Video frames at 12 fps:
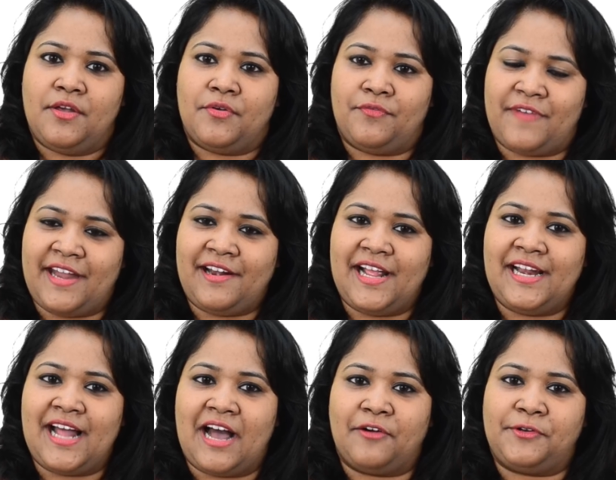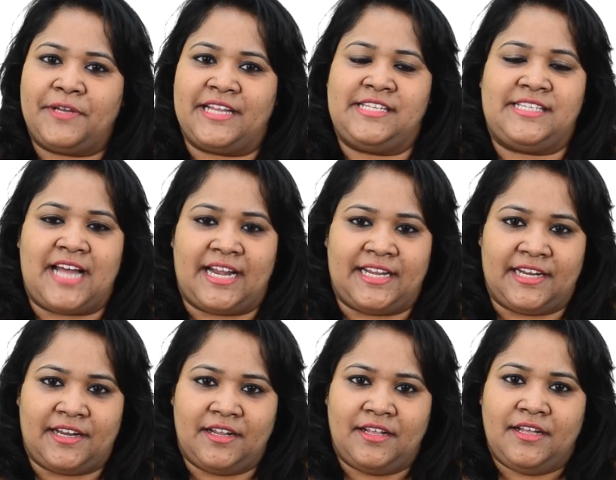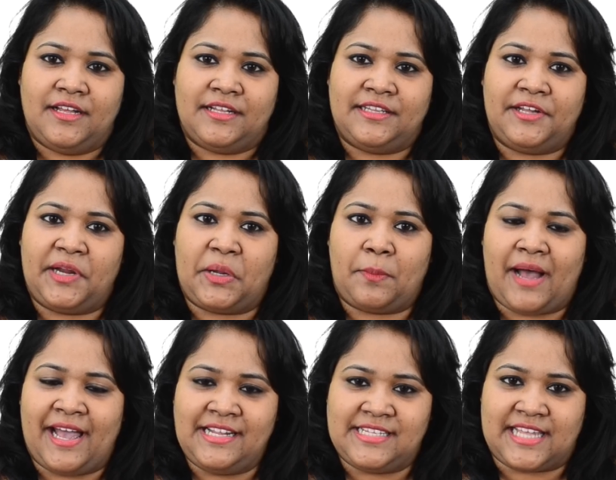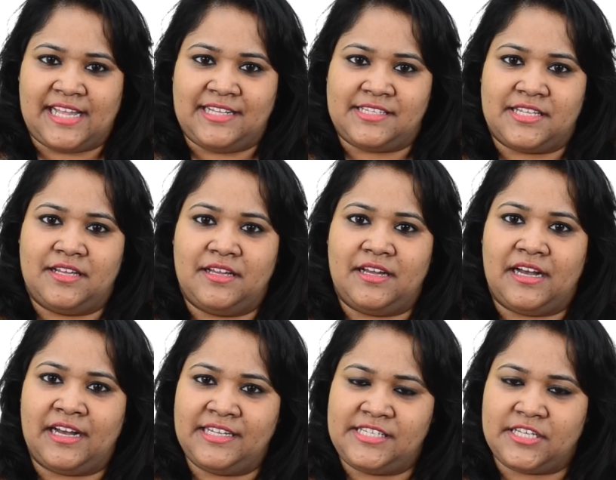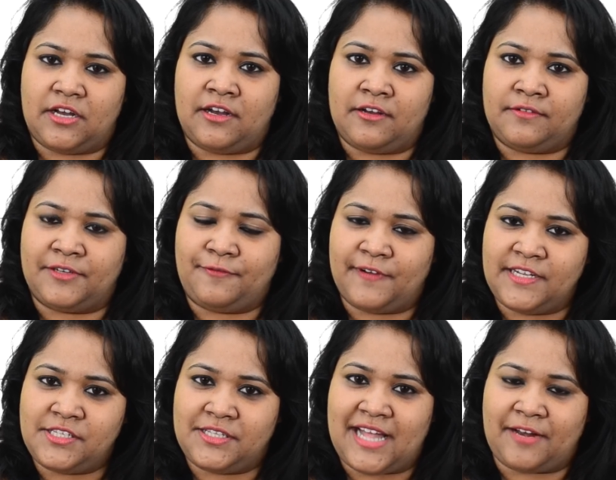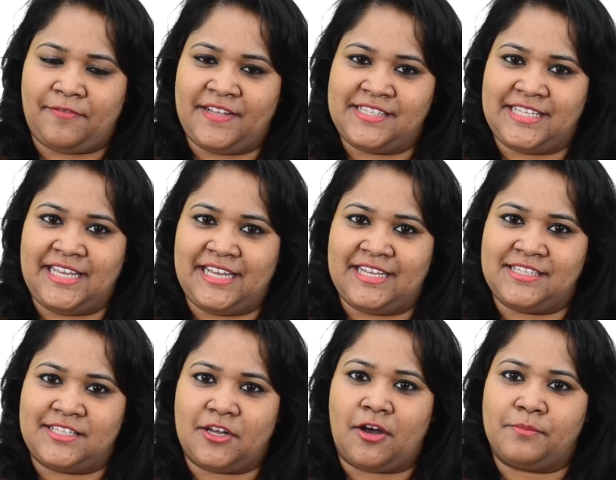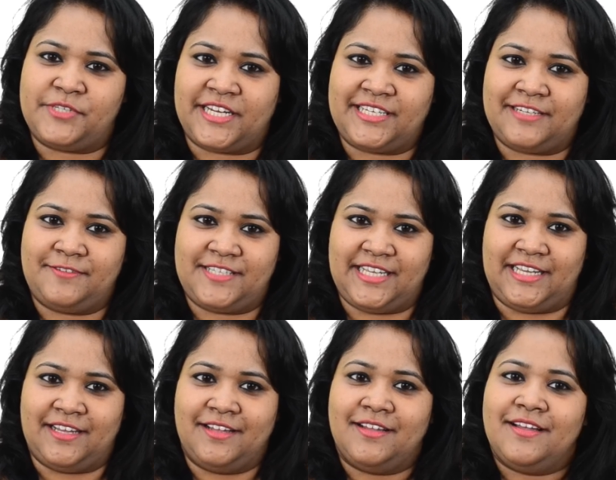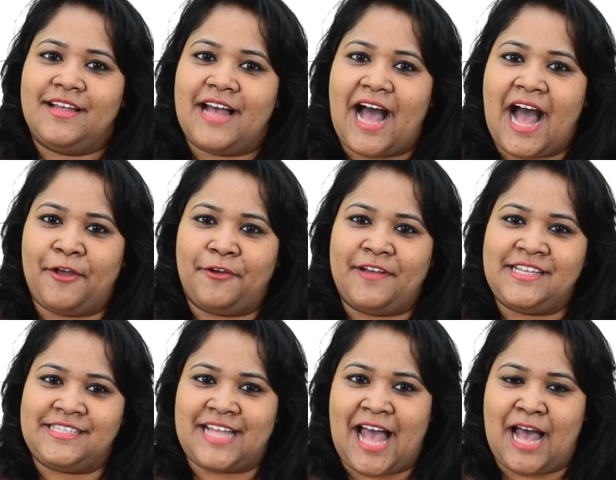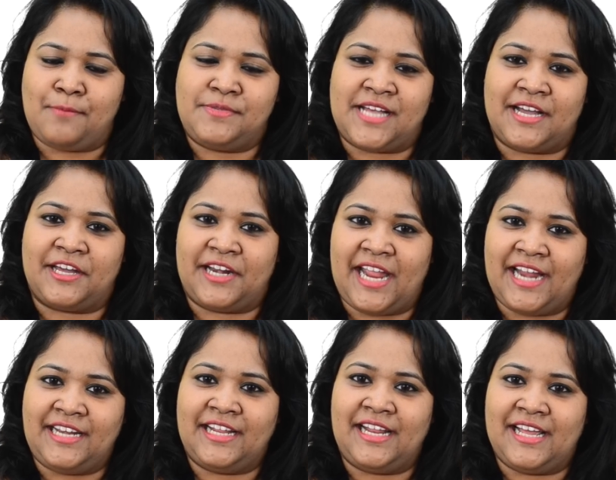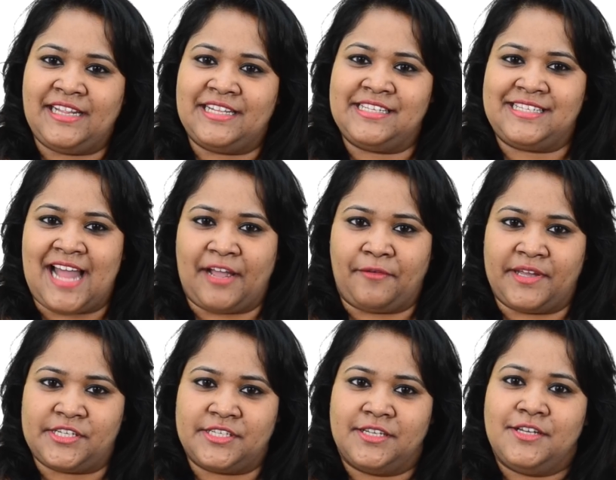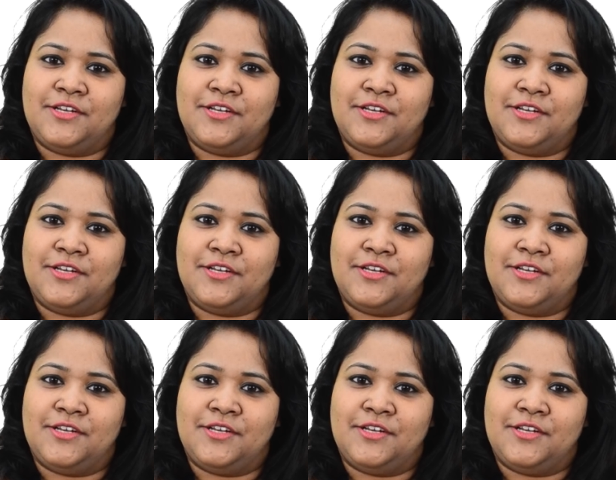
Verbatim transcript: Where and how to get started? The required skills. Uh, the first that we see is Objective-C. iOS apps are created in this language.